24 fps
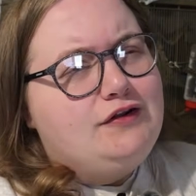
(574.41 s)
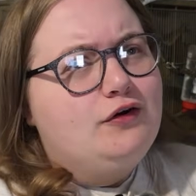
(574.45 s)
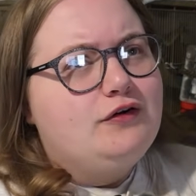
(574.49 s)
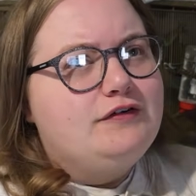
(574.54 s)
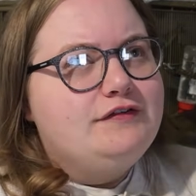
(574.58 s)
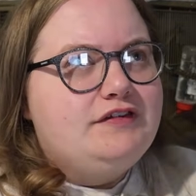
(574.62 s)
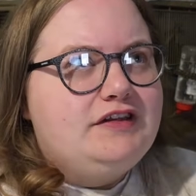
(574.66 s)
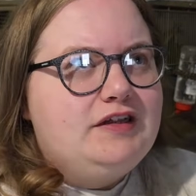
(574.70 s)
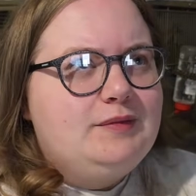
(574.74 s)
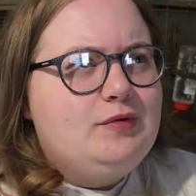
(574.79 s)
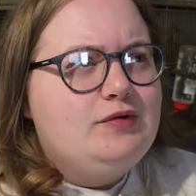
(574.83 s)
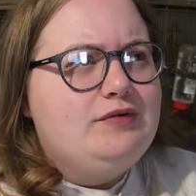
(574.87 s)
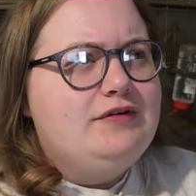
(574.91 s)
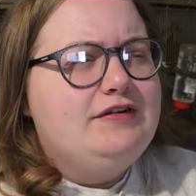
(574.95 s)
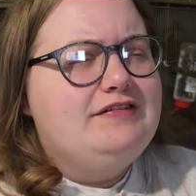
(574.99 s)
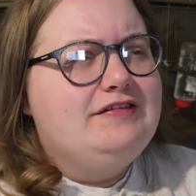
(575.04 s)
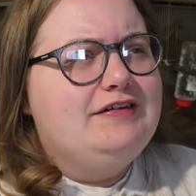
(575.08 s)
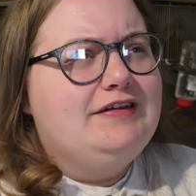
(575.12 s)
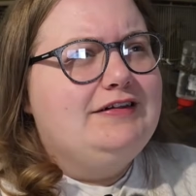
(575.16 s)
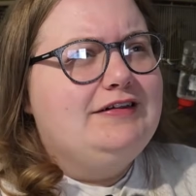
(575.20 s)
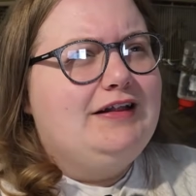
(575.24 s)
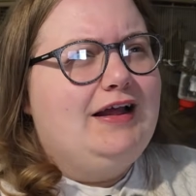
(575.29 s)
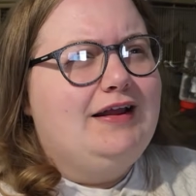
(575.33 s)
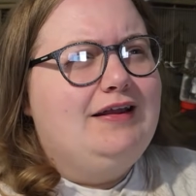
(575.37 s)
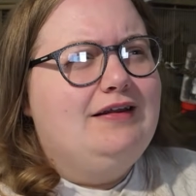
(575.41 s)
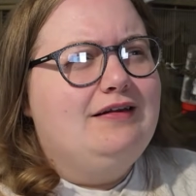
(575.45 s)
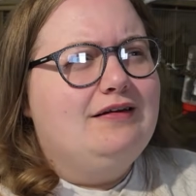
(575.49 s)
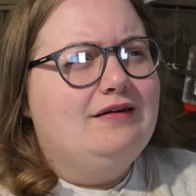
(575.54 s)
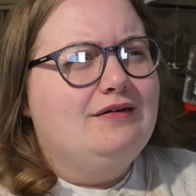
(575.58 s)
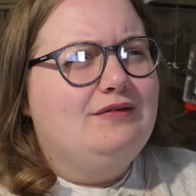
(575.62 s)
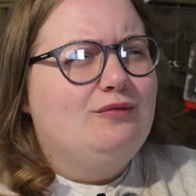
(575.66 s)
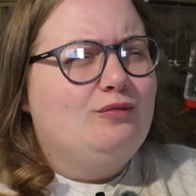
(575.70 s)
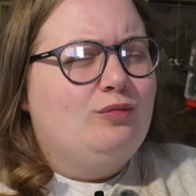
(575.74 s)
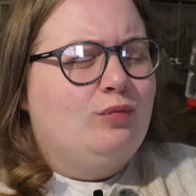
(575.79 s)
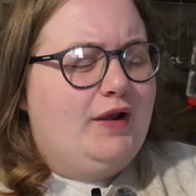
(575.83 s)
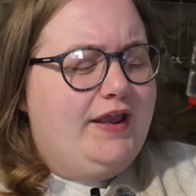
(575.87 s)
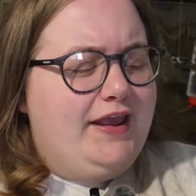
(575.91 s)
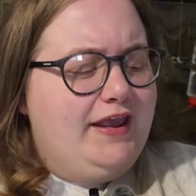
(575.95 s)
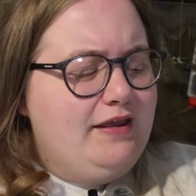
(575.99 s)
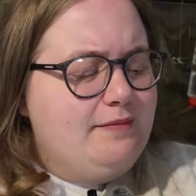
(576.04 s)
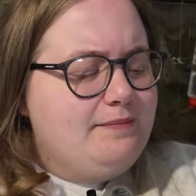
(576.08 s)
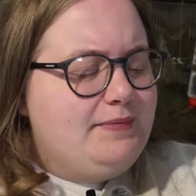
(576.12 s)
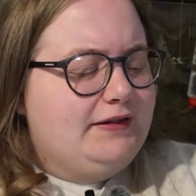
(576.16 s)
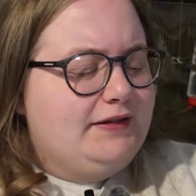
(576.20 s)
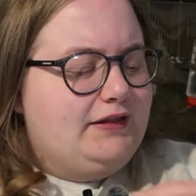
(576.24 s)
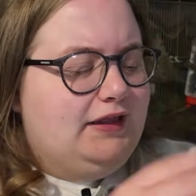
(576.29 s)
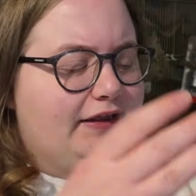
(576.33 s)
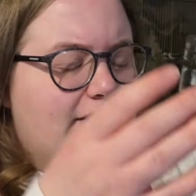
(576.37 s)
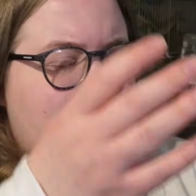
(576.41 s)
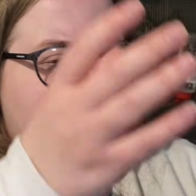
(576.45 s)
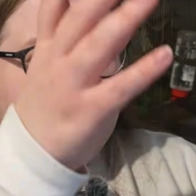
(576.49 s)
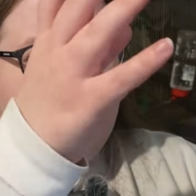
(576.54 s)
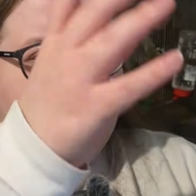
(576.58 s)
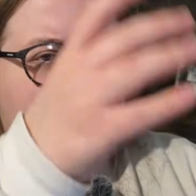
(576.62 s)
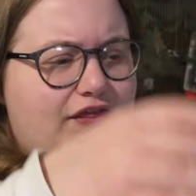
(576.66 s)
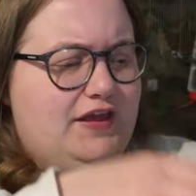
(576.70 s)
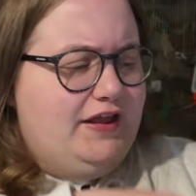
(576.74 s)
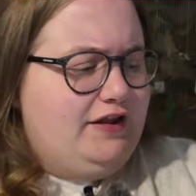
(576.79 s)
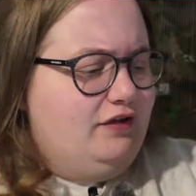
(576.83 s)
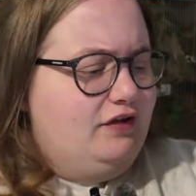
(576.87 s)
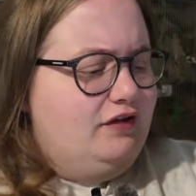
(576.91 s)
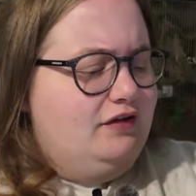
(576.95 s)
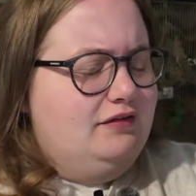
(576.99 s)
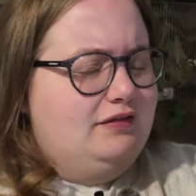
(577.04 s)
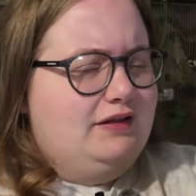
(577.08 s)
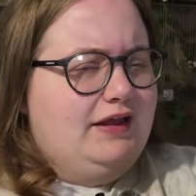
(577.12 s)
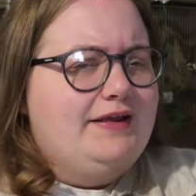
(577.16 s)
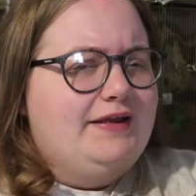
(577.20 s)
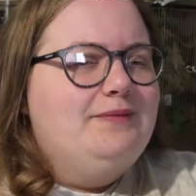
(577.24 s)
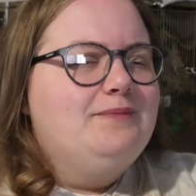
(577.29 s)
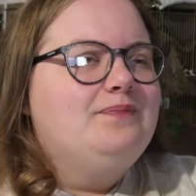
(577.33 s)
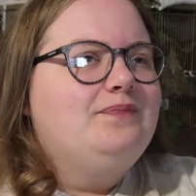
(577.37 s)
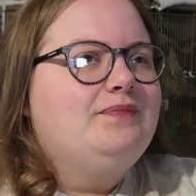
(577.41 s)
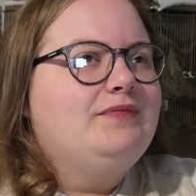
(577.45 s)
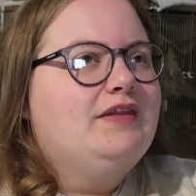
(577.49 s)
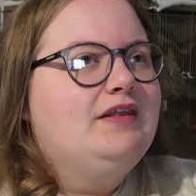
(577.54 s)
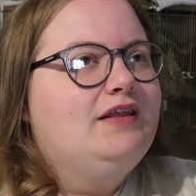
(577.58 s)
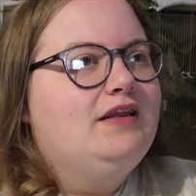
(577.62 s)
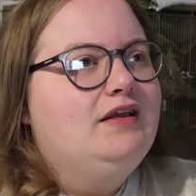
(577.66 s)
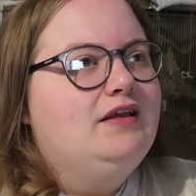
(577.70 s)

not slimmer as in like weight, but like thinner, like,